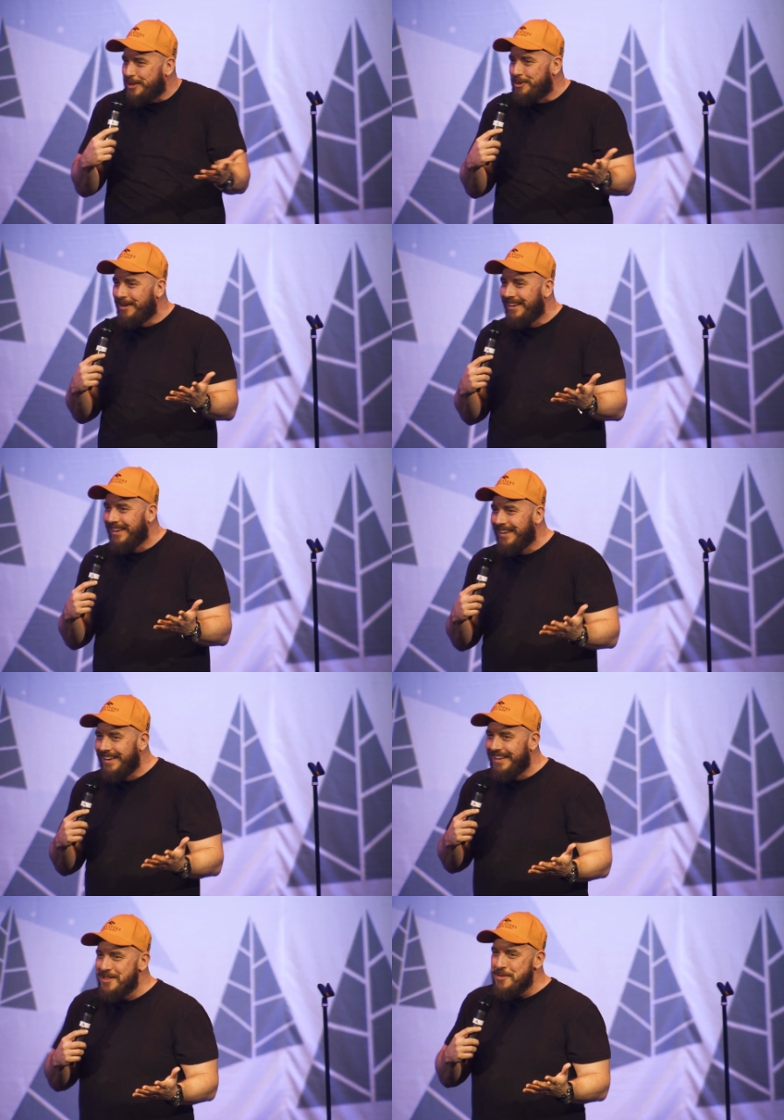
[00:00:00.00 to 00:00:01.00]
nobody's...
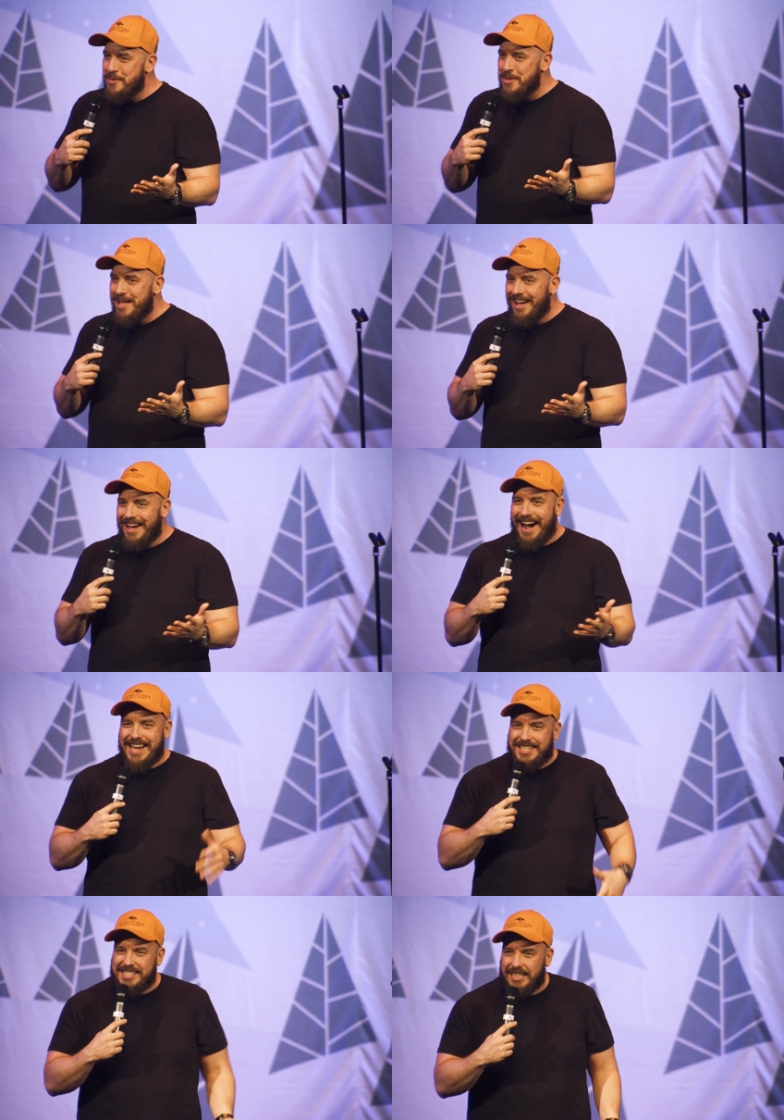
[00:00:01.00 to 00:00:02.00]

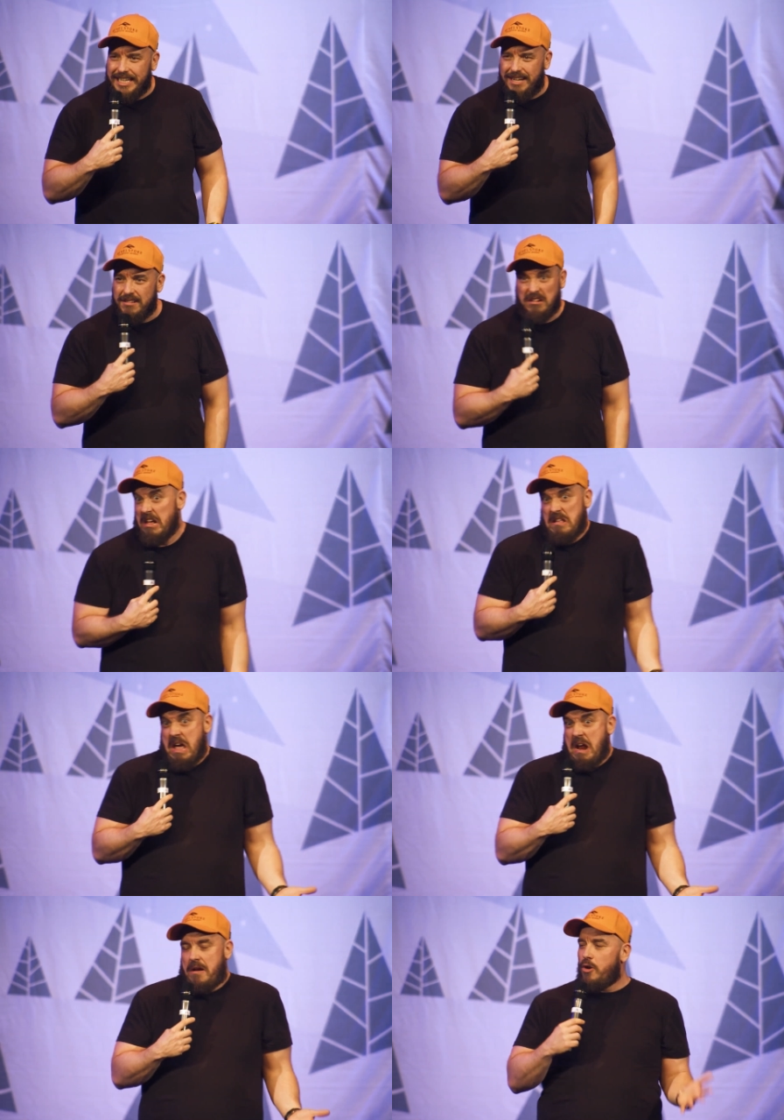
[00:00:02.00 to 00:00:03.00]
I said, "Is it legal?" They're like,
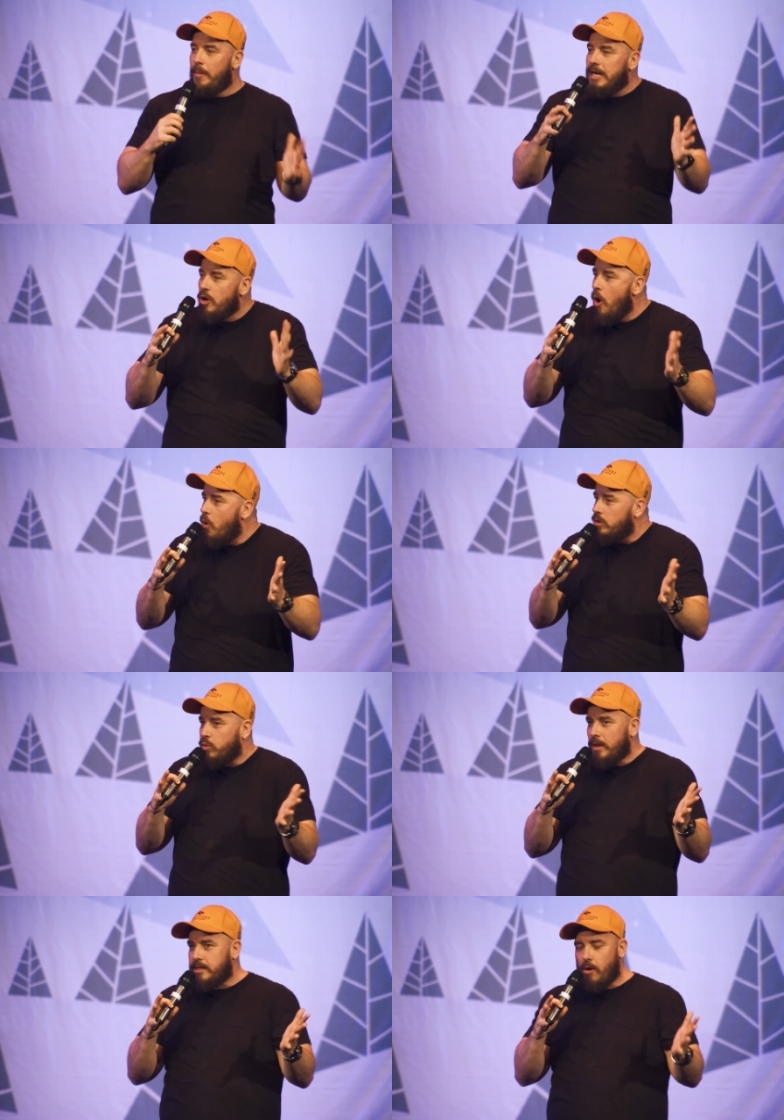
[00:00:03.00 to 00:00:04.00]
ah, "Nobody
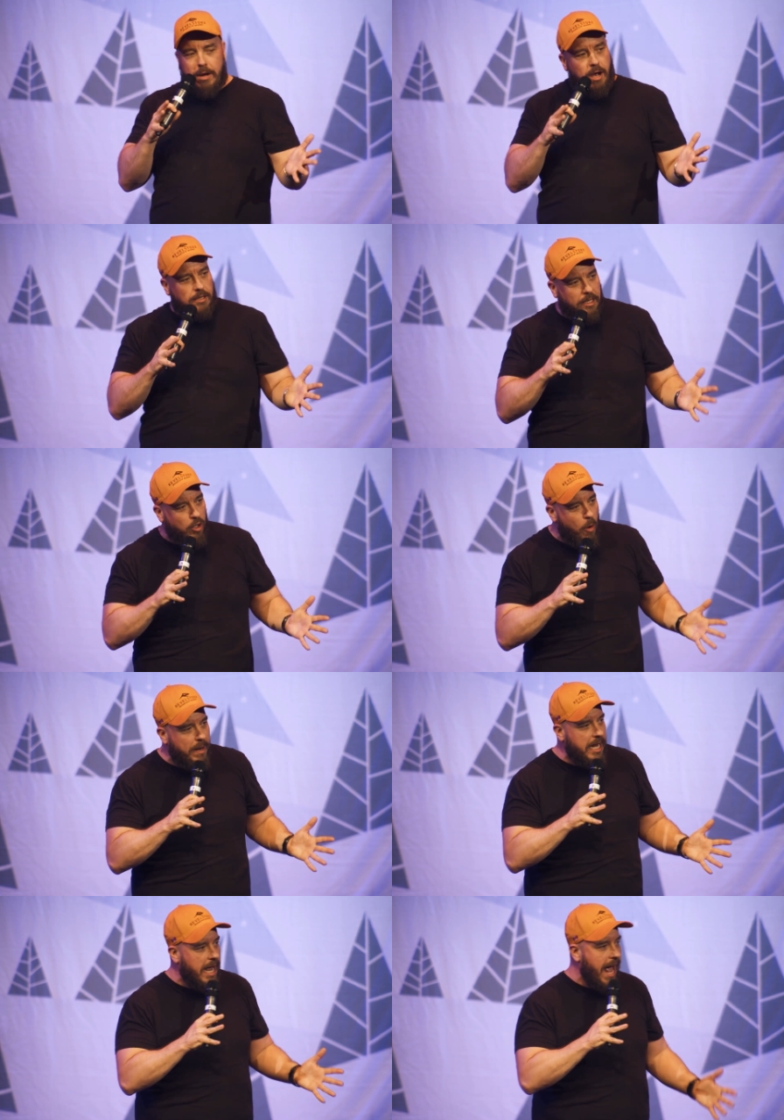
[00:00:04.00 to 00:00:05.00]
knows what's going on. Like,
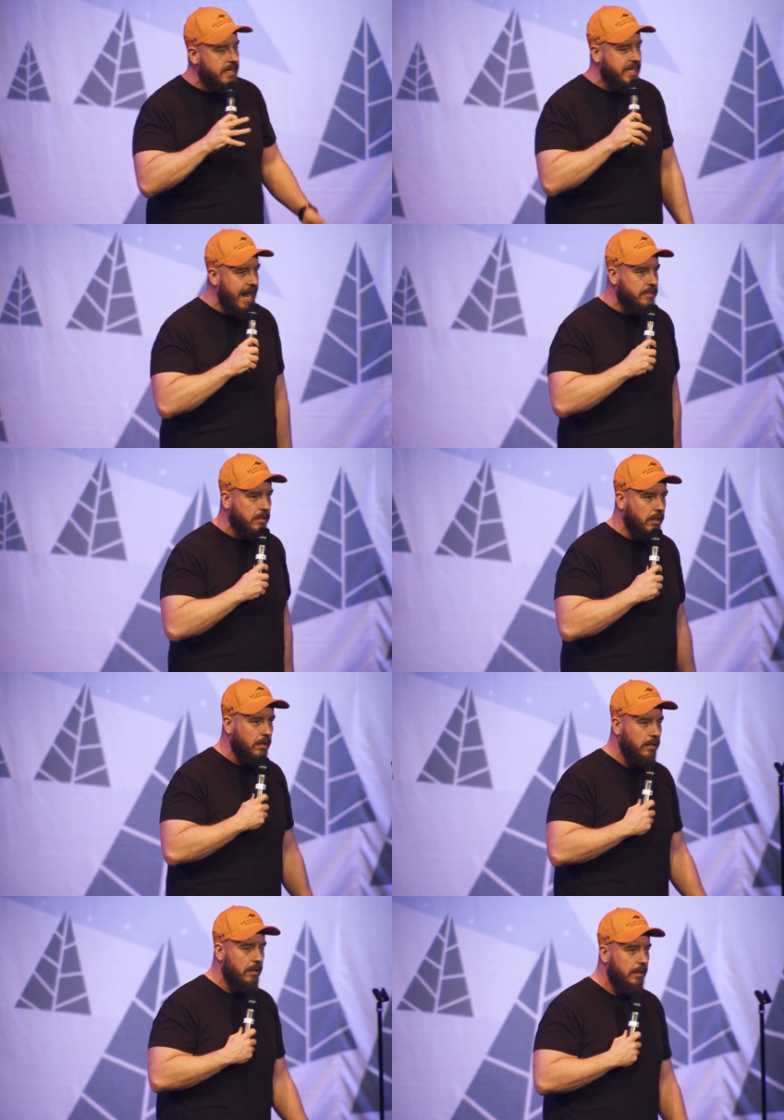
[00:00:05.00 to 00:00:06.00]
nobody has an answer."